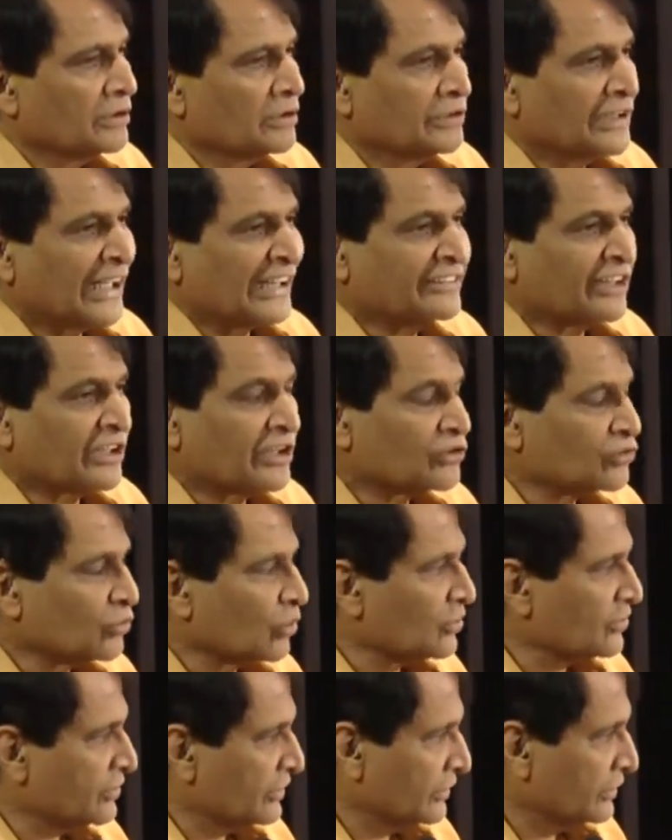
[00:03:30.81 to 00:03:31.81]
natural
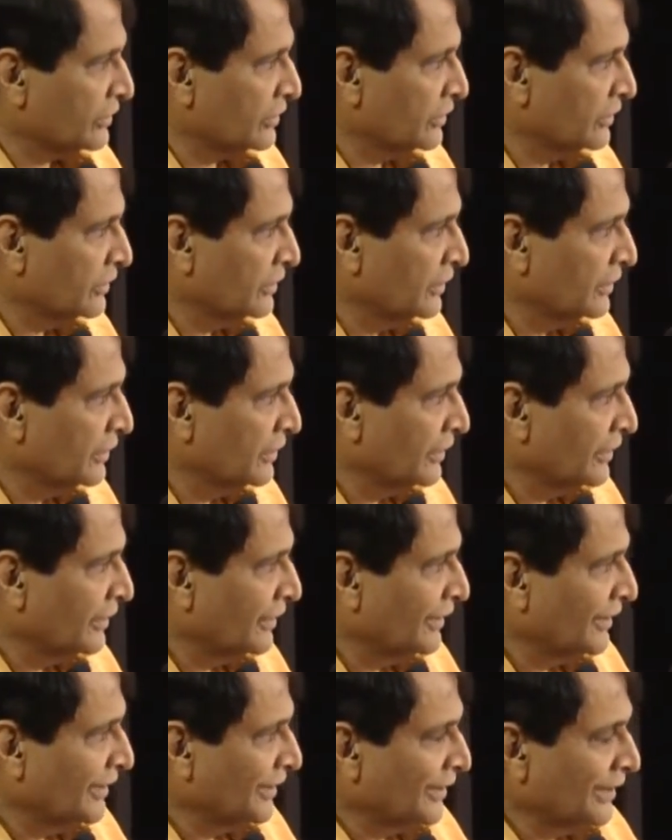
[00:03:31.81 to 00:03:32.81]
resources.
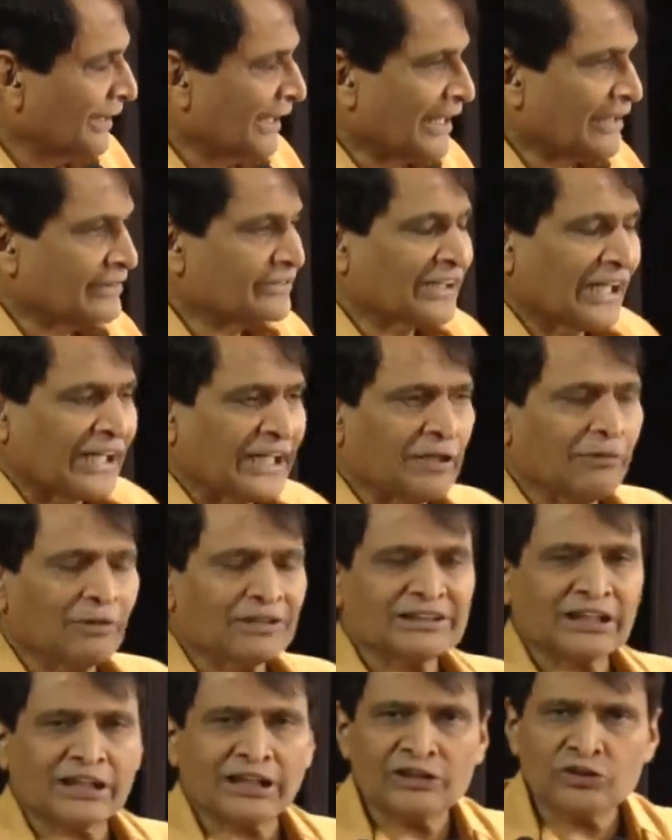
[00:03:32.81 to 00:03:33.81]
And China was
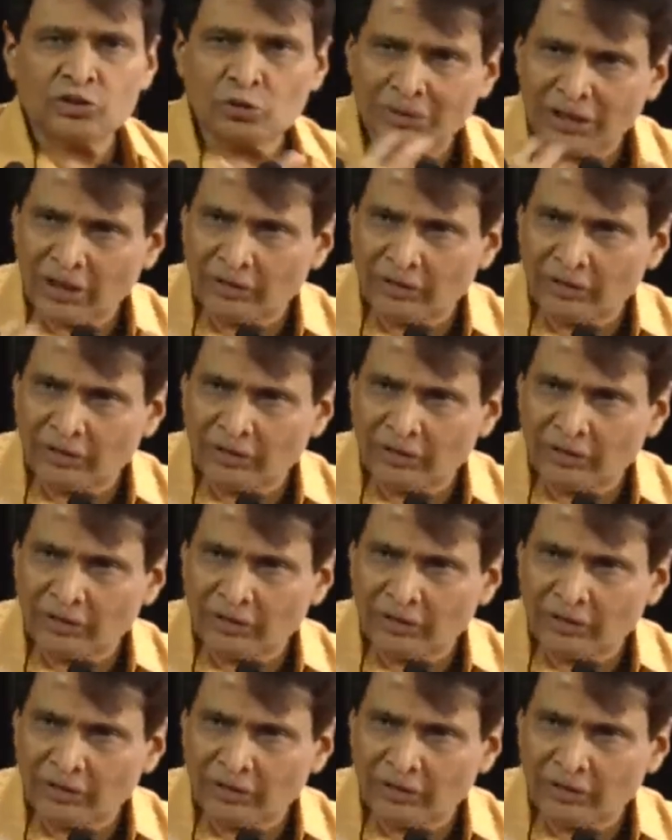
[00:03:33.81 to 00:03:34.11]
the consumer